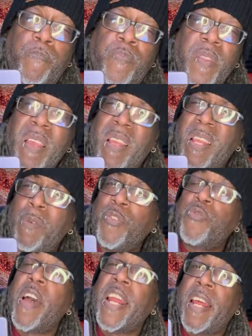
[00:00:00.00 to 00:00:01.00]
it was
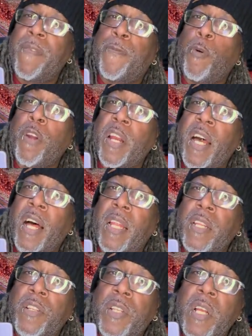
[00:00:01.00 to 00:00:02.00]
right at
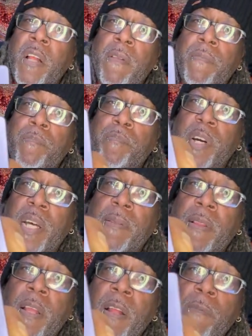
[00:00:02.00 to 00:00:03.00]
$40, but
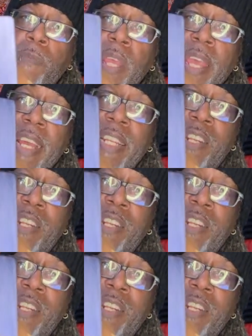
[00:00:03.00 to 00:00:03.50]
it's